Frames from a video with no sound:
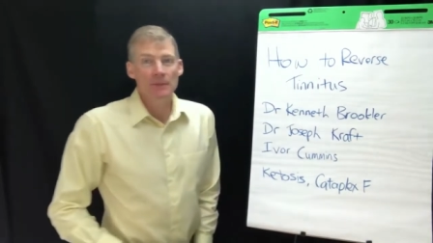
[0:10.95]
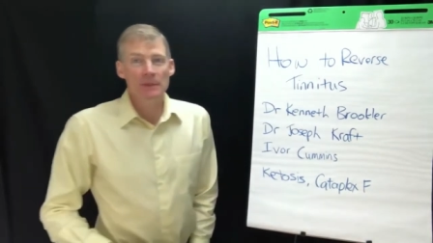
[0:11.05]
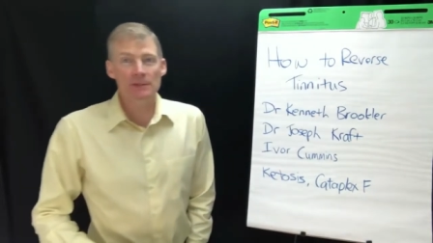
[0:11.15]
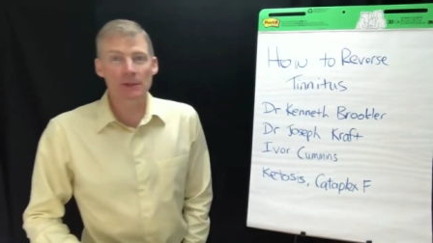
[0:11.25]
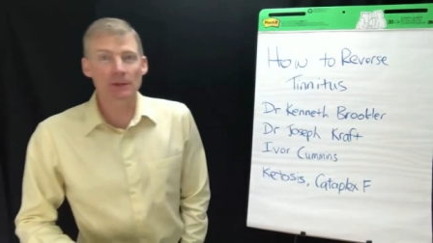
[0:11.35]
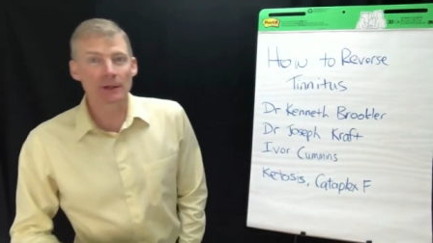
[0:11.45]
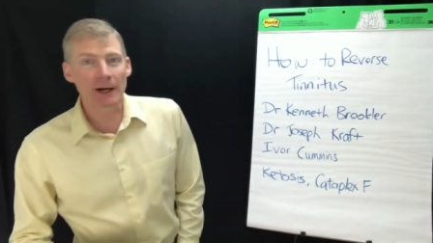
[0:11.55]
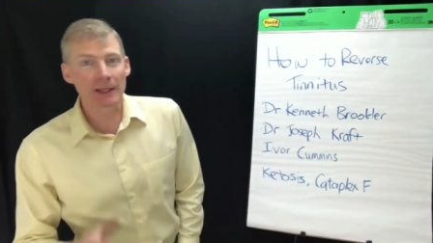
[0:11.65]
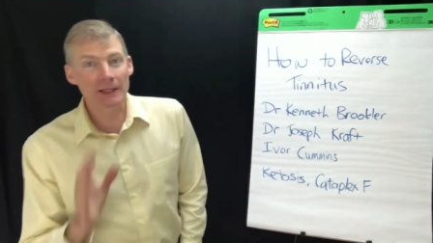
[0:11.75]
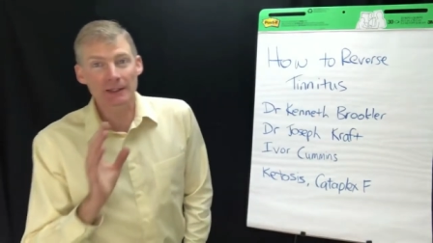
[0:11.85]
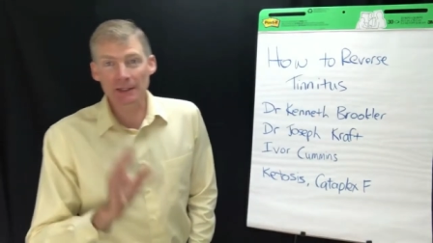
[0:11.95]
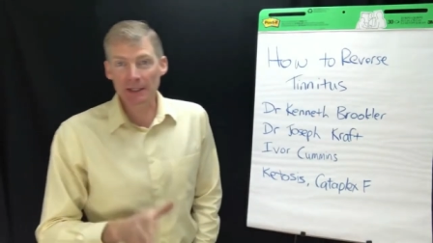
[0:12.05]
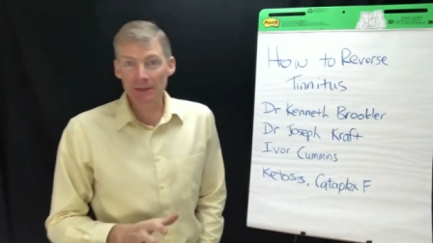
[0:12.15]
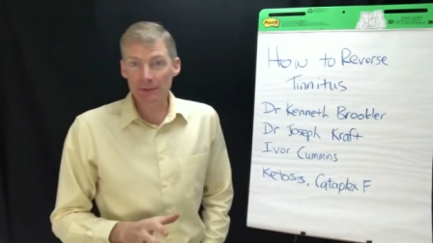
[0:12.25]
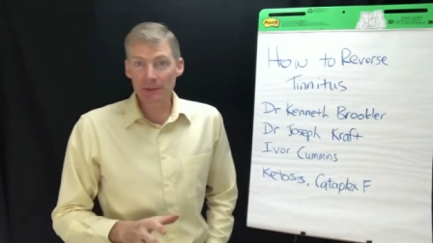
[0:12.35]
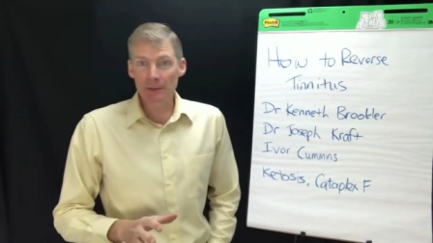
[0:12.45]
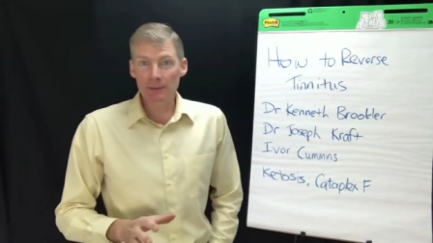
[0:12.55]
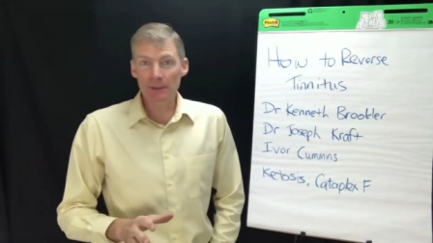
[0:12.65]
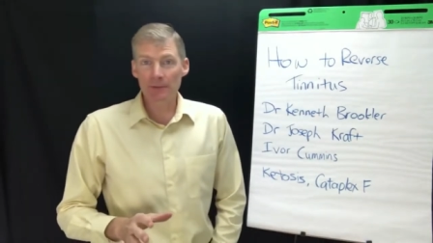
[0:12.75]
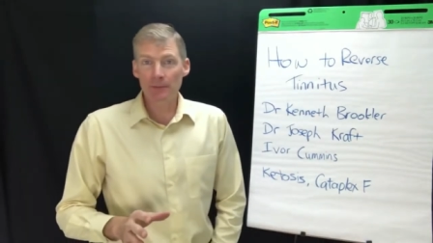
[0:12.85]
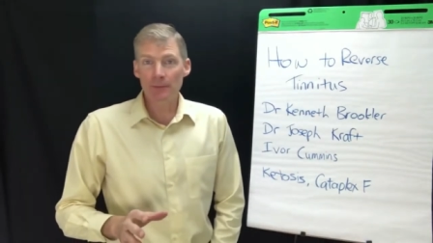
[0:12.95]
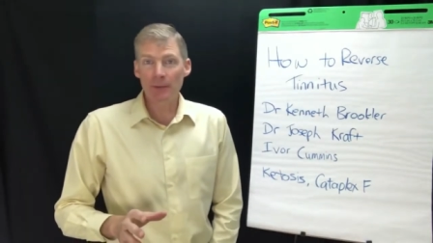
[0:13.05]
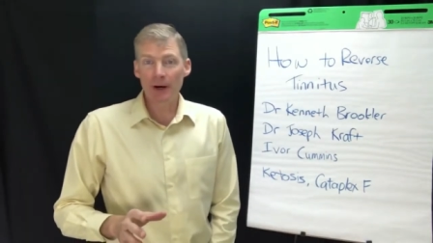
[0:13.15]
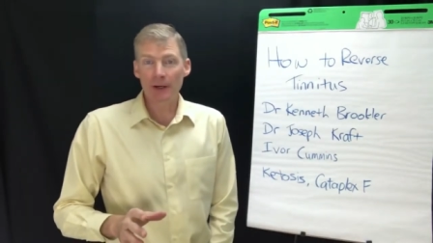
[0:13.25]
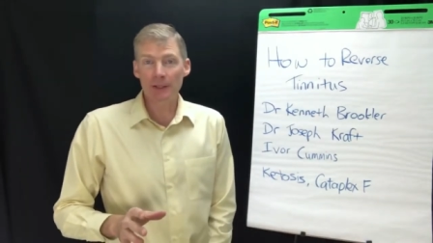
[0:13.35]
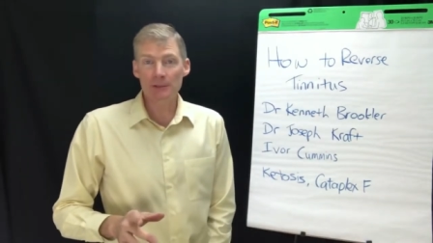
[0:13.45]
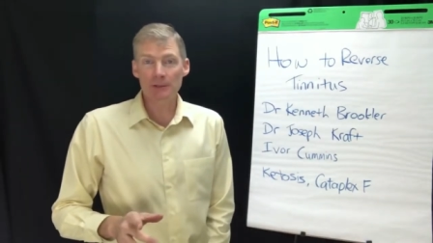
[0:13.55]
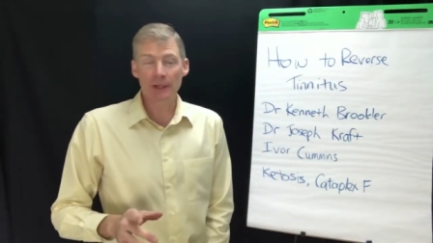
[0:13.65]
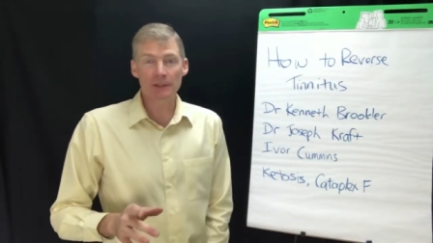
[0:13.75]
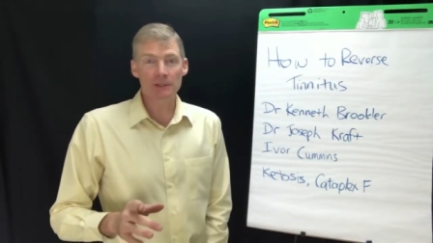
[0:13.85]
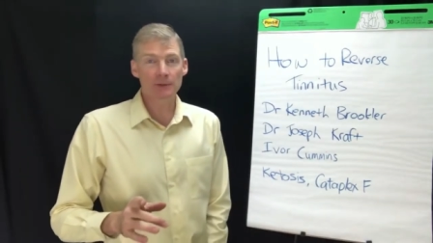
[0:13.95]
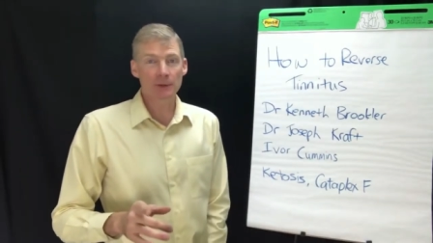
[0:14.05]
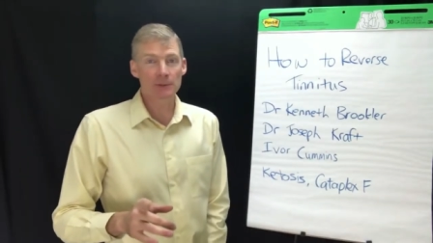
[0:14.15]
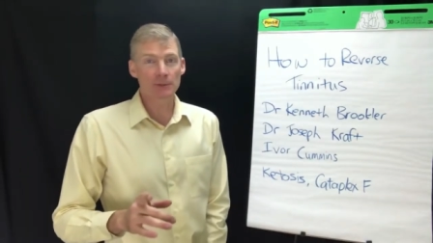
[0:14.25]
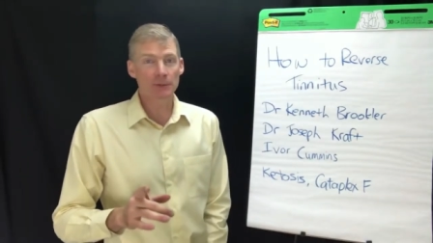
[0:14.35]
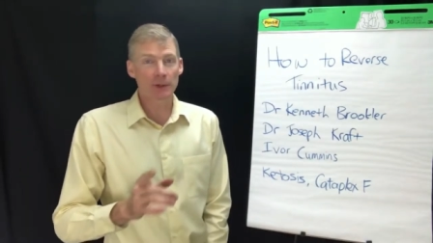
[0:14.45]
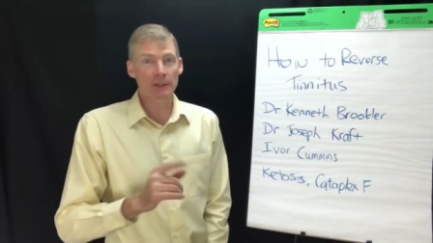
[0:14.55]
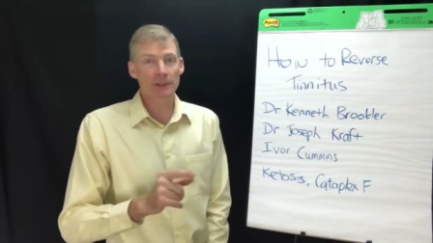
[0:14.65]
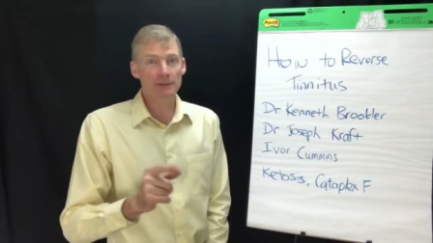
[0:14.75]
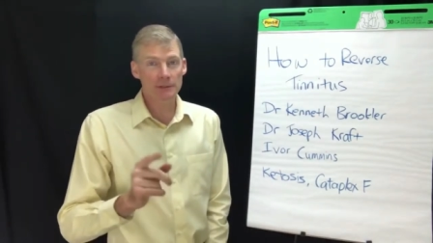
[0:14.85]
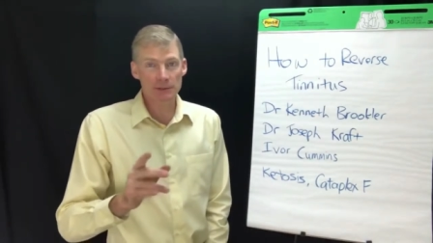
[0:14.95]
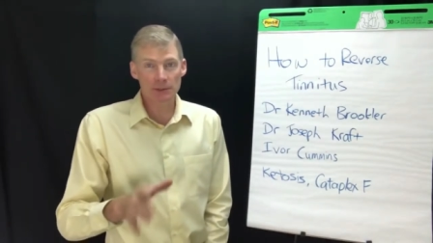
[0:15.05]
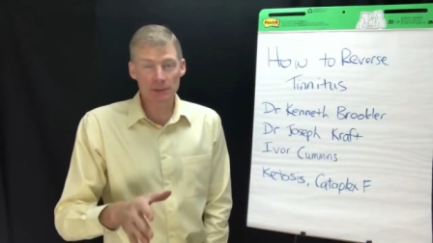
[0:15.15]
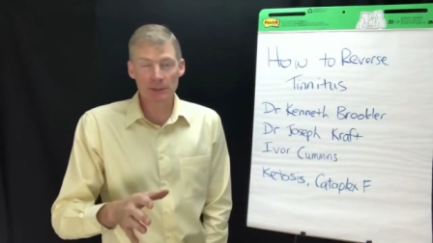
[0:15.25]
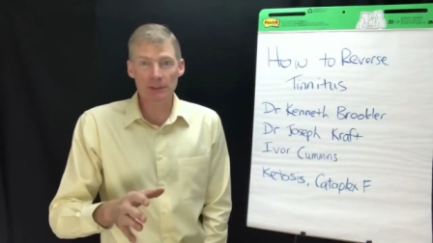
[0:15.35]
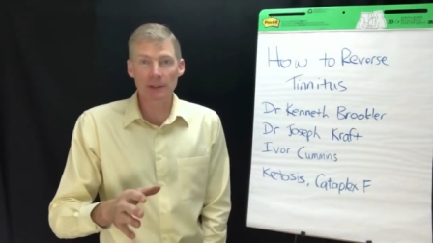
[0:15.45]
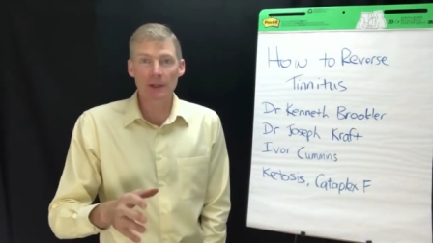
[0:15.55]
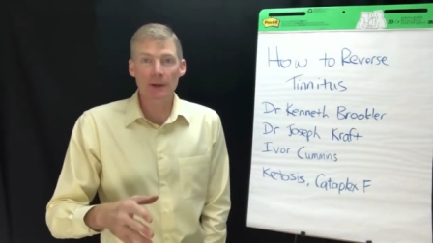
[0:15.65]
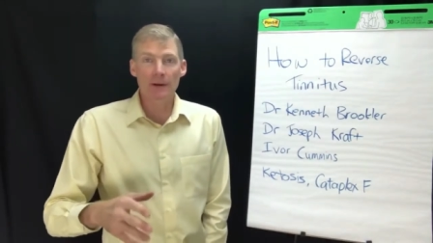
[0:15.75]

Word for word: So I gotta give you a little bit of history on this first before I get into the solution.